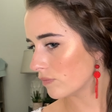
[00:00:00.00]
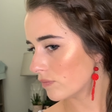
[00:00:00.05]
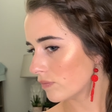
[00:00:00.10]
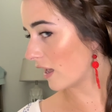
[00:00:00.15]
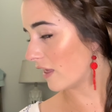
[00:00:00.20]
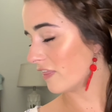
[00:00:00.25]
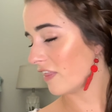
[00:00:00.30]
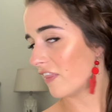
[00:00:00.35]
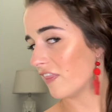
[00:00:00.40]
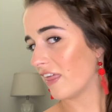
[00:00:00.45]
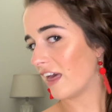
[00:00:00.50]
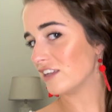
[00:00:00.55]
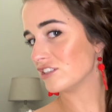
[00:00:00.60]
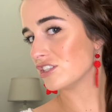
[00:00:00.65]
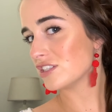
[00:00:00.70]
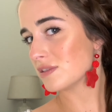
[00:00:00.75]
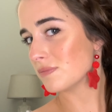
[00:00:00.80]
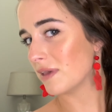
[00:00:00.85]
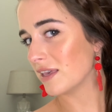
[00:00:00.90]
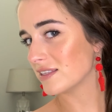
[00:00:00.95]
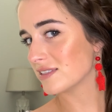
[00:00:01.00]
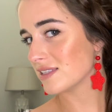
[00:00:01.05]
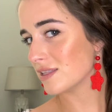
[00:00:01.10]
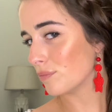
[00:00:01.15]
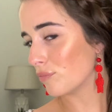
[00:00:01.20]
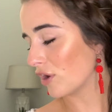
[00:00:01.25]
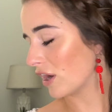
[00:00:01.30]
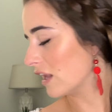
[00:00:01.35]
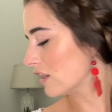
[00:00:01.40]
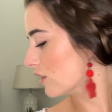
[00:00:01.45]
And then that just makes the
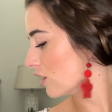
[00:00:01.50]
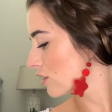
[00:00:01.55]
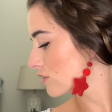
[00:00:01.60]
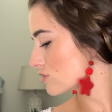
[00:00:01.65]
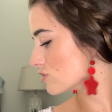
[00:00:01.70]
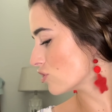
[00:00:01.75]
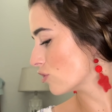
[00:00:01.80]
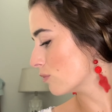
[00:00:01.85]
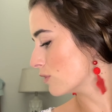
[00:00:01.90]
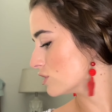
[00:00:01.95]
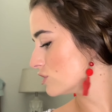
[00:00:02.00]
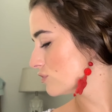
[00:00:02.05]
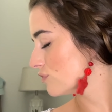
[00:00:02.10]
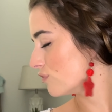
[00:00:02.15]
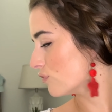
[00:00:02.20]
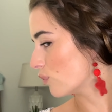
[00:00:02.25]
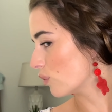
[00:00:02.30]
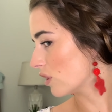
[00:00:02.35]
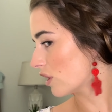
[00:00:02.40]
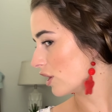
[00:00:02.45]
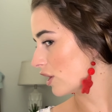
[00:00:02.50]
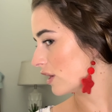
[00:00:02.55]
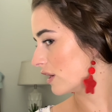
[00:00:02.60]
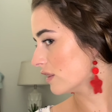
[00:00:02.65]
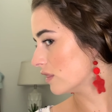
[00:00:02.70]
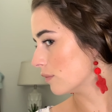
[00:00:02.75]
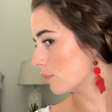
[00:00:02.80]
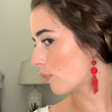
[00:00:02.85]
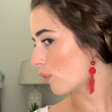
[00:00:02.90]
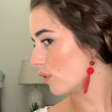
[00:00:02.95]
braid look so much fuller in
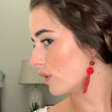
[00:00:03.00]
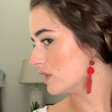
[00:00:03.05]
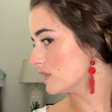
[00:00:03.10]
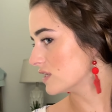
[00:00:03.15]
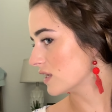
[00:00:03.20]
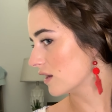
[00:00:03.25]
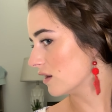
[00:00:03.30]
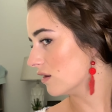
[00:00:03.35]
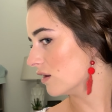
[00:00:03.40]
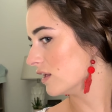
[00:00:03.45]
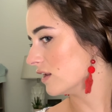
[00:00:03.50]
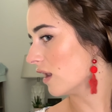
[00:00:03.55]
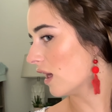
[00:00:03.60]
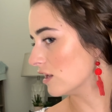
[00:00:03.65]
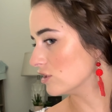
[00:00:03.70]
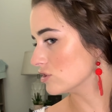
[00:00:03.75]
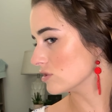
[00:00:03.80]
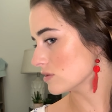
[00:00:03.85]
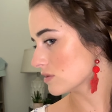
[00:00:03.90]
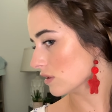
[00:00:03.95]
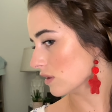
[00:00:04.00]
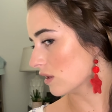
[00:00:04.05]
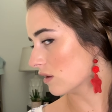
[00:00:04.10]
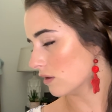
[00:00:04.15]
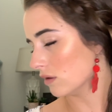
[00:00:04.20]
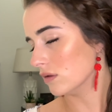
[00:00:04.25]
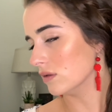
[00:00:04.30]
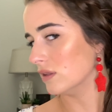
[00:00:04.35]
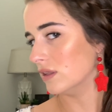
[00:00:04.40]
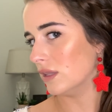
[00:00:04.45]
the ponytail and not just a
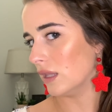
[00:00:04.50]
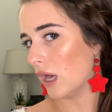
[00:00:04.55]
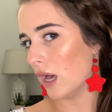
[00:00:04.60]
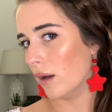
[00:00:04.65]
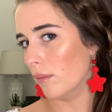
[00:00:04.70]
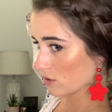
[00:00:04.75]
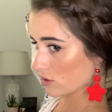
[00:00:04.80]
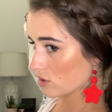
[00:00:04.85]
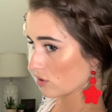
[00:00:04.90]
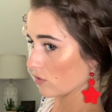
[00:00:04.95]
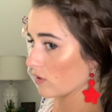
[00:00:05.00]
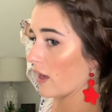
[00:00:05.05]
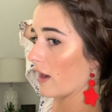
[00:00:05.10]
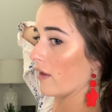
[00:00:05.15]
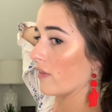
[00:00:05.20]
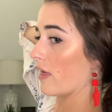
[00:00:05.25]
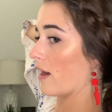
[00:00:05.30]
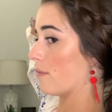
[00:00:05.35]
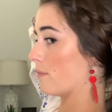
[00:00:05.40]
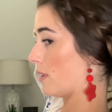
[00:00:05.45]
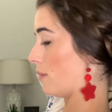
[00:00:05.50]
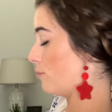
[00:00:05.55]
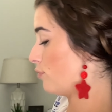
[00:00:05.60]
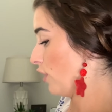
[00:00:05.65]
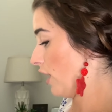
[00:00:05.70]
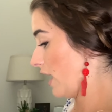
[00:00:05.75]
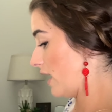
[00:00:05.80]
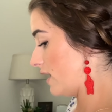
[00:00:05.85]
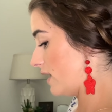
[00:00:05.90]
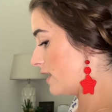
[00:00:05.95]
little nub. So now that my
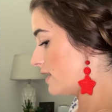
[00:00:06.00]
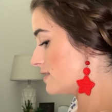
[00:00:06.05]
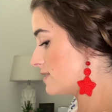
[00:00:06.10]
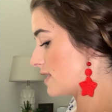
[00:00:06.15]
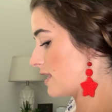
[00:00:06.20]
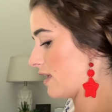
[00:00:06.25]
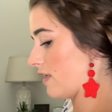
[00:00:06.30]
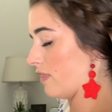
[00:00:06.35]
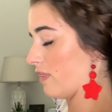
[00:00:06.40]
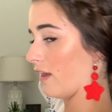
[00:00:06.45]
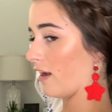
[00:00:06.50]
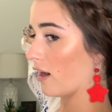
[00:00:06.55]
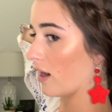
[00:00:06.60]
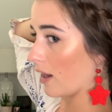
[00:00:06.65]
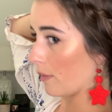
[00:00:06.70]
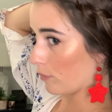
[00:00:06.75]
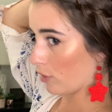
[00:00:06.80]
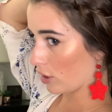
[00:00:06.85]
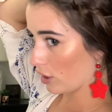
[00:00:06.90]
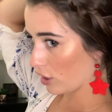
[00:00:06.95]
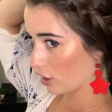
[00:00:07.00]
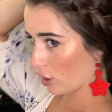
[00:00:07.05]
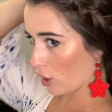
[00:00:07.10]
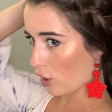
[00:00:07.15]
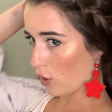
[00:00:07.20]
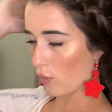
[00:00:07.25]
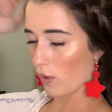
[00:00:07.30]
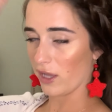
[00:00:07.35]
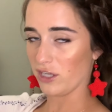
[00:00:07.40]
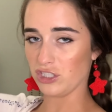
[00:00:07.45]
braid is in there, I'm gonna
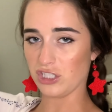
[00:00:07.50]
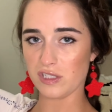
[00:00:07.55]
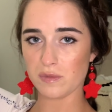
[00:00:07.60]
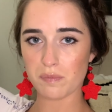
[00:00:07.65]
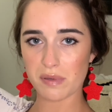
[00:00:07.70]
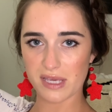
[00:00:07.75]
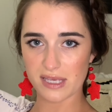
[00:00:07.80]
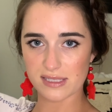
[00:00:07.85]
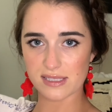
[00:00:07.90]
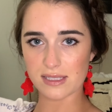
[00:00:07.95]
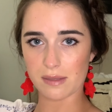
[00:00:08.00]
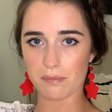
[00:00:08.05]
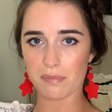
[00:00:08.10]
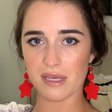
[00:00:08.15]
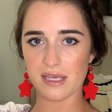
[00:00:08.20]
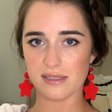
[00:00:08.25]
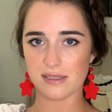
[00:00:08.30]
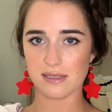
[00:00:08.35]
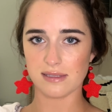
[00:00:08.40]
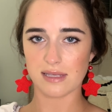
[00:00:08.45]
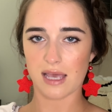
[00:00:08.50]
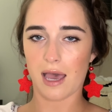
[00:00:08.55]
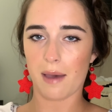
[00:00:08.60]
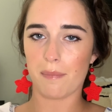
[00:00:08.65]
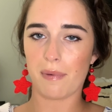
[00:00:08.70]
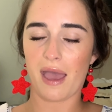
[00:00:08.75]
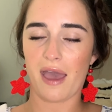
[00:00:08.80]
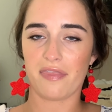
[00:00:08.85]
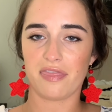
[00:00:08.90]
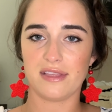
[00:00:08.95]
go and just piece some pieces up
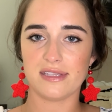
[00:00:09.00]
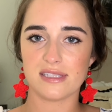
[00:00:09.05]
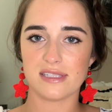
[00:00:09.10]
at the